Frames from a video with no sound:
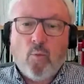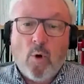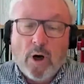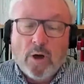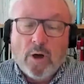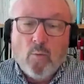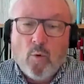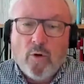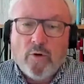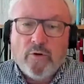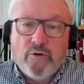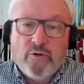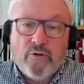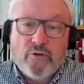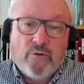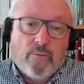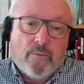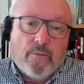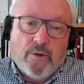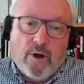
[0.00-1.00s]
One
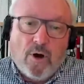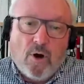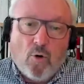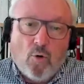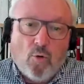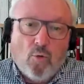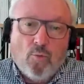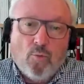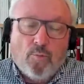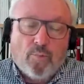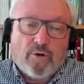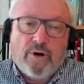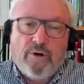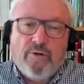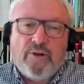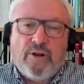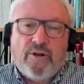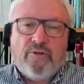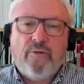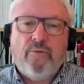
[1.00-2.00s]
was the whole
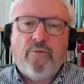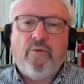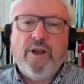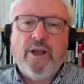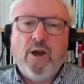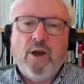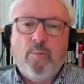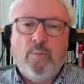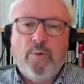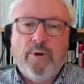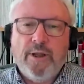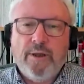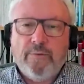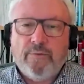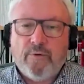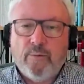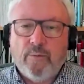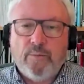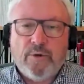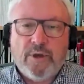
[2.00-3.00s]
process of reopening
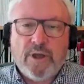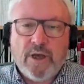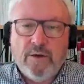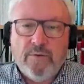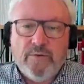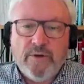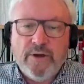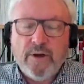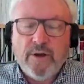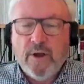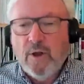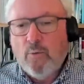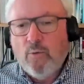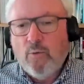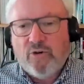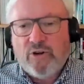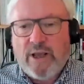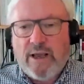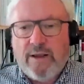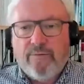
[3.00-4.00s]
from COVID,
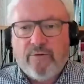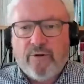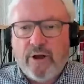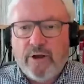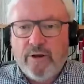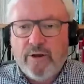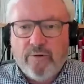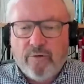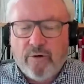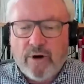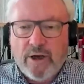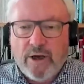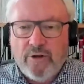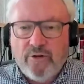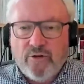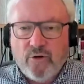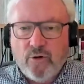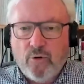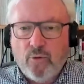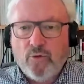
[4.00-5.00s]
which gave
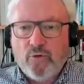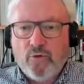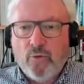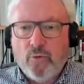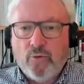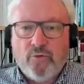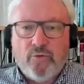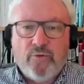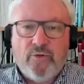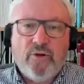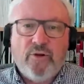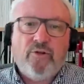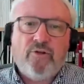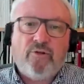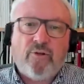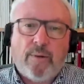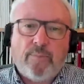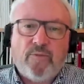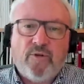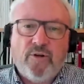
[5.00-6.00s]
rise to all sorts of
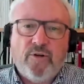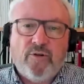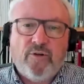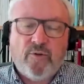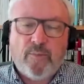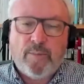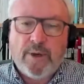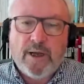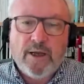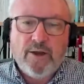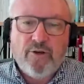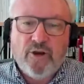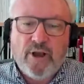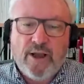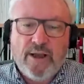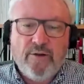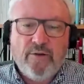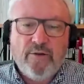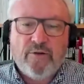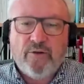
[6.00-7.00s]
disrupted supply
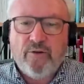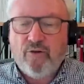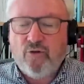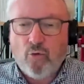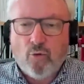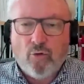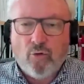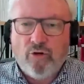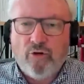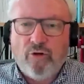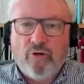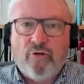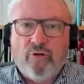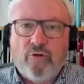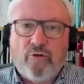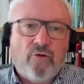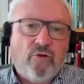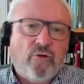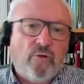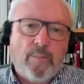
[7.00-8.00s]
chains and shortages
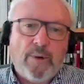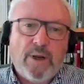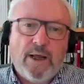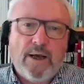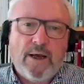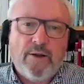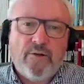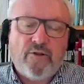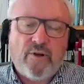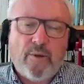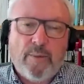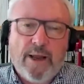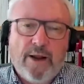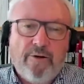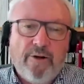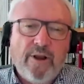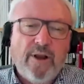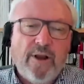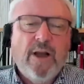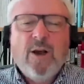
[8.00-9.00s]
of supply in some
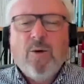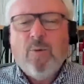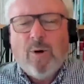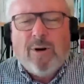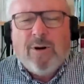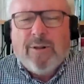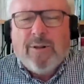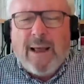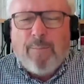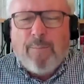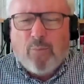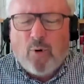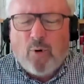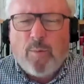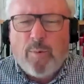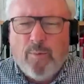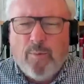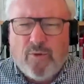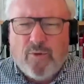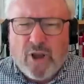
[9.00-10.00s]
area. Well, look, that
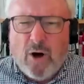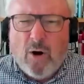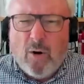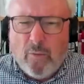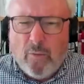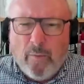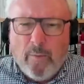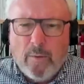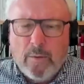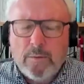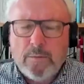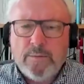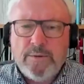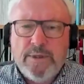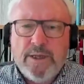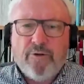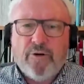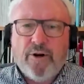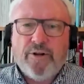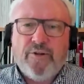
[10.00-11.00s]
problem's gone.
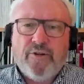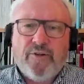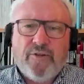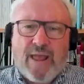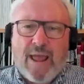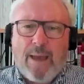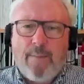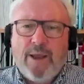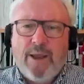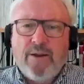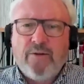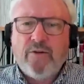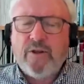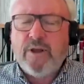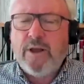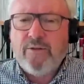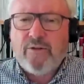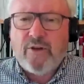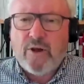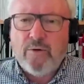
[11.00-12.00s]
Nearest, damn it,
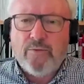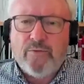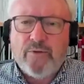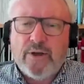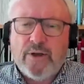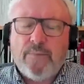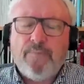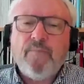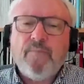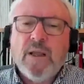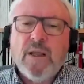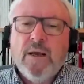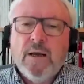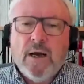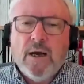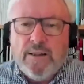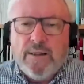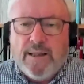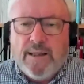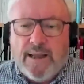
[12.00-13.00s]
it's over.
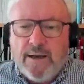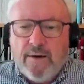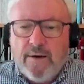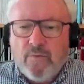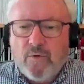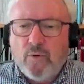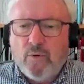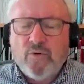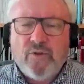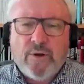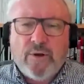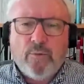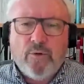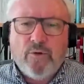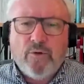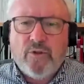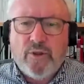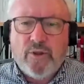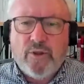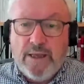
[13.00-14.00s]
And then, of course, there
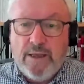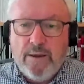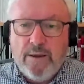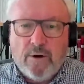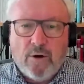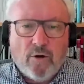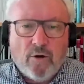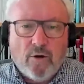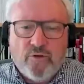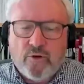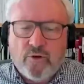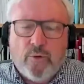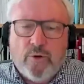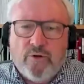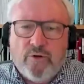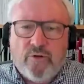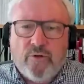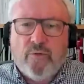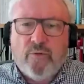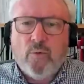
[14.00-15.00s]
was the
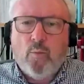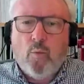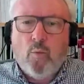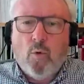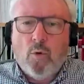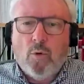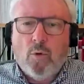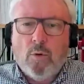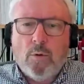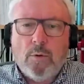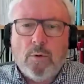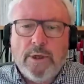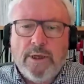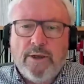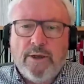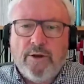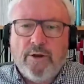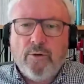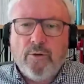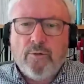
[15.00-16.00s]
consequence of the war
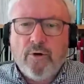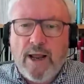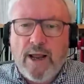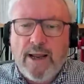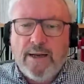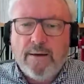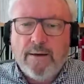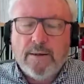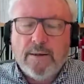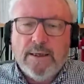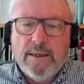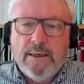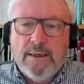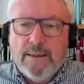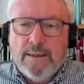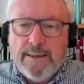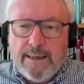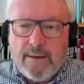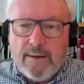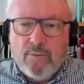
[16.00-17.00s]
in Ukraine.
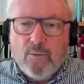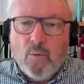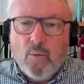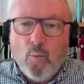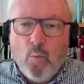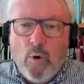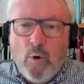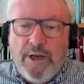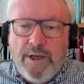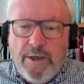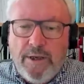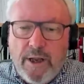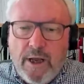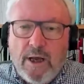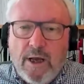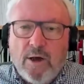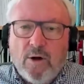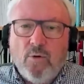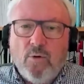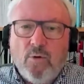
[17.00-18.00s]
Now, we
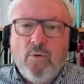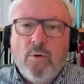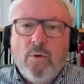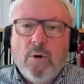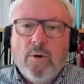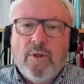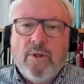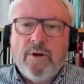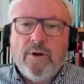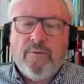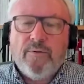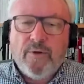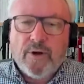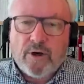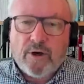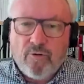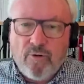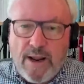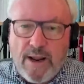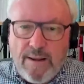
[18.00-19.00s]
know that of a
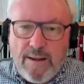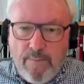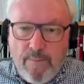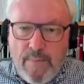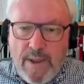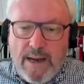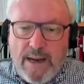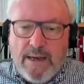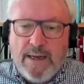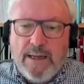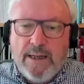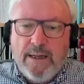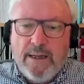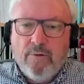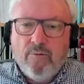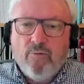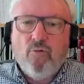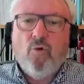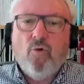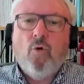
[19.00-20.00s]
great
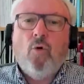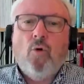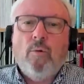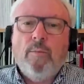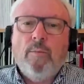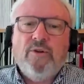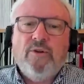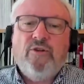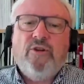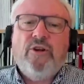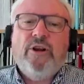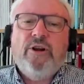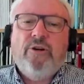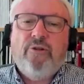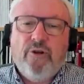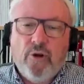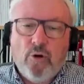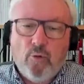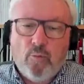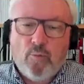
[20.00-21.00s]
many raw
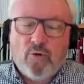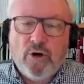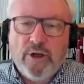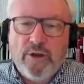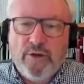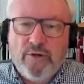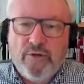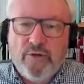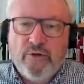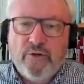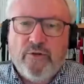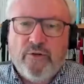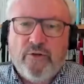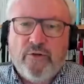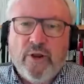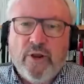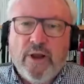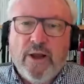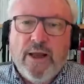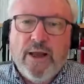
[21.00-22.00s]
material
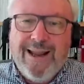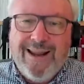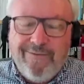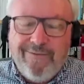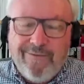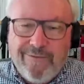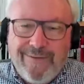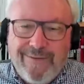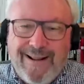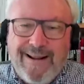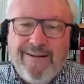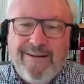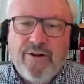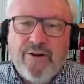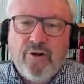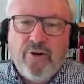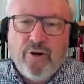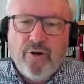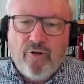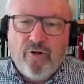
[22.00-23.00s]
prices
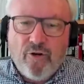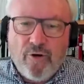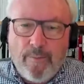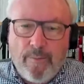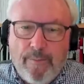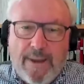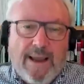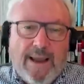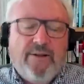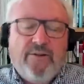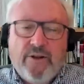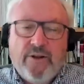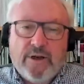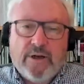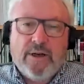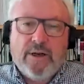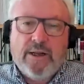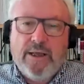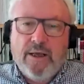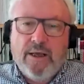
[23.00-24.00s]
inflated
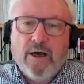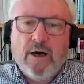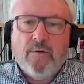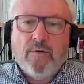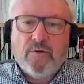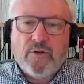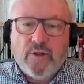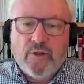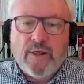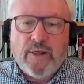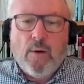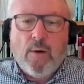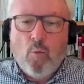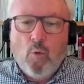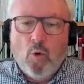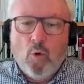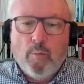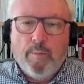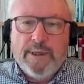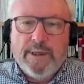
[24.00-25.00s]
dramatically after that
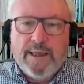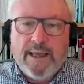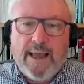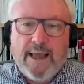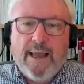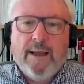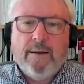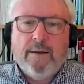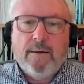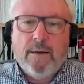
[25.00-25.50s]
war began.